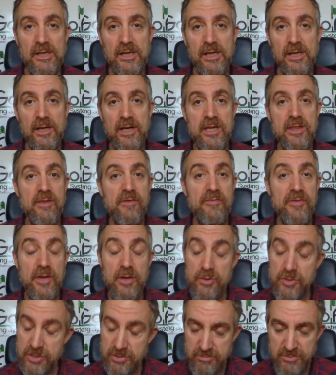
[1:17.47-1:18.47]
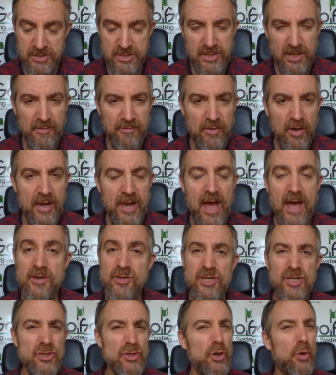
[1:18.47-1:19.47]
uh, in the future and stuff like that.
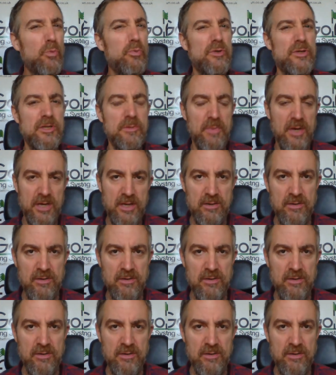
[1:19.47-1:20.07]
Just talk to me.